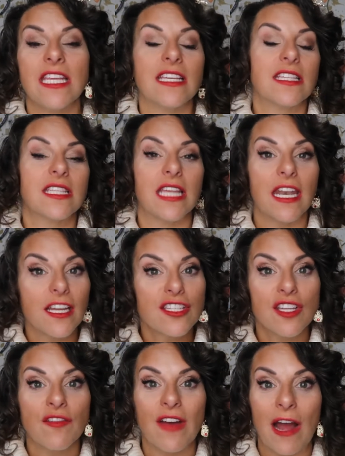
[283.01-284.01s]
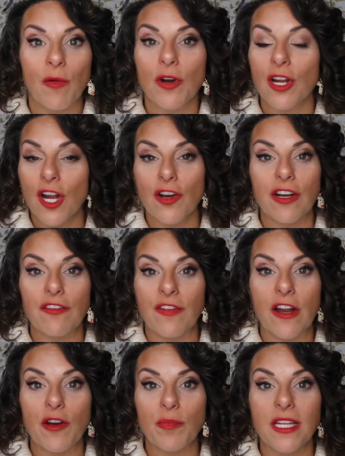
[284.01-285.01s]
the aesthetics of our current
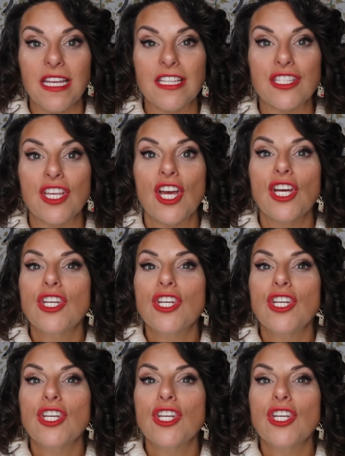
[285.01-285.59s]
fireplace,